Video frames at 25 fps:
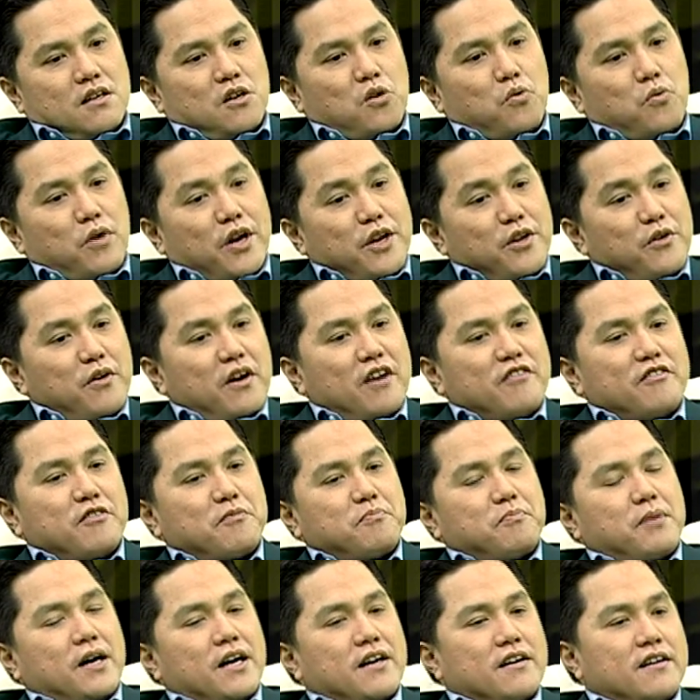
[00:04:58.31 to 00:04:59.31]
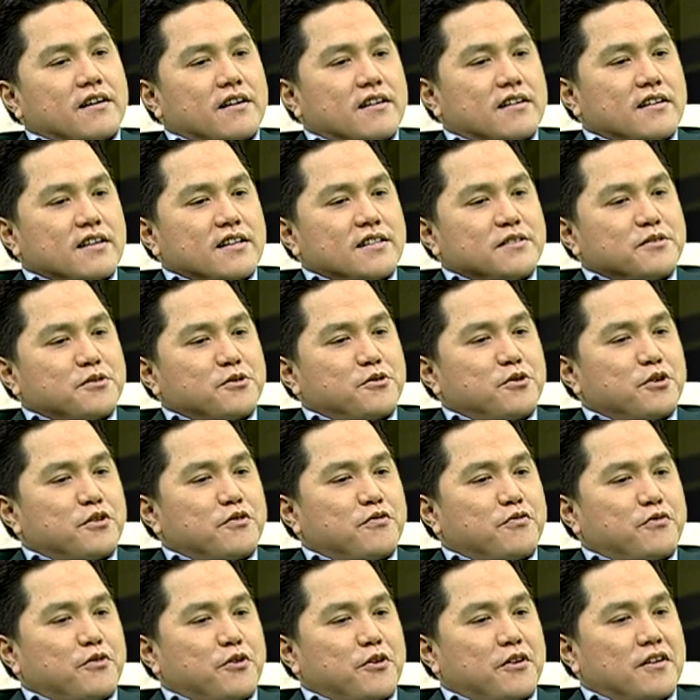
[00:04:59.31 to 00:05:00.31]
when you have a partner, it's good
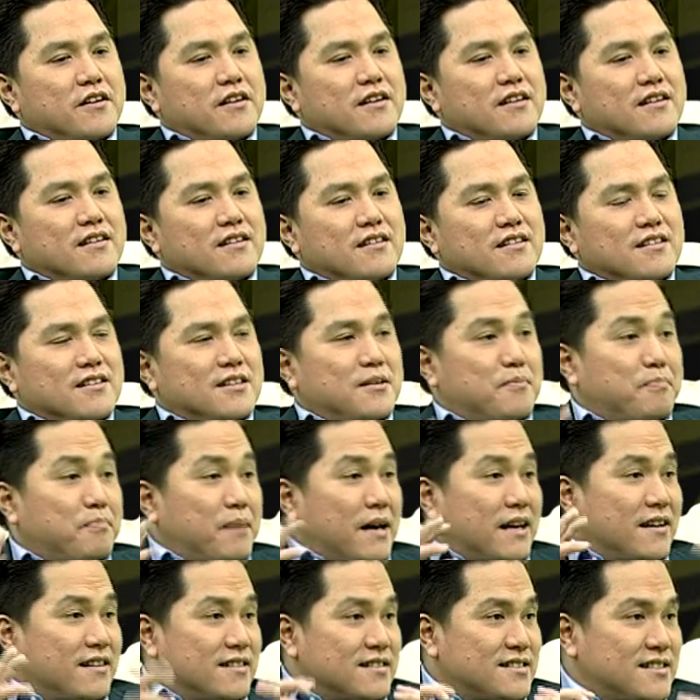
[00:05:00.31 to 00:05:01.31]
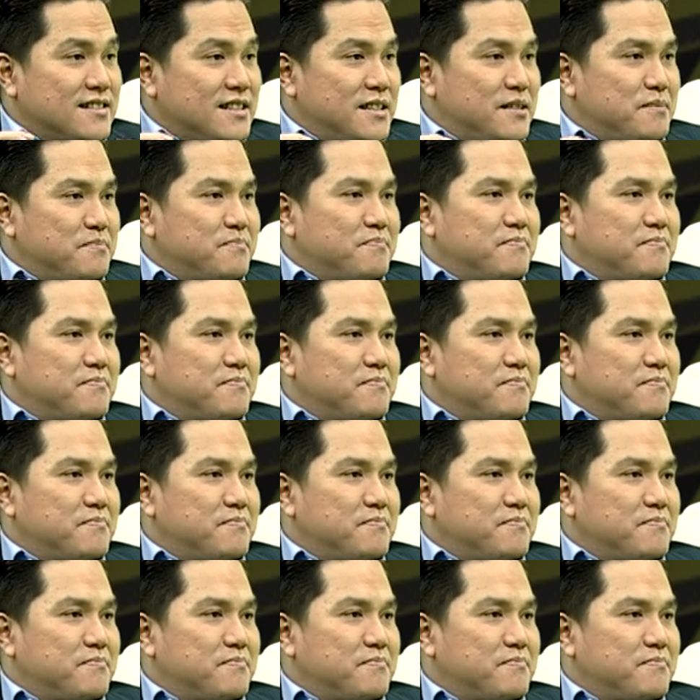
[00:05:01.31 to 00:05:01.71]
for the partnership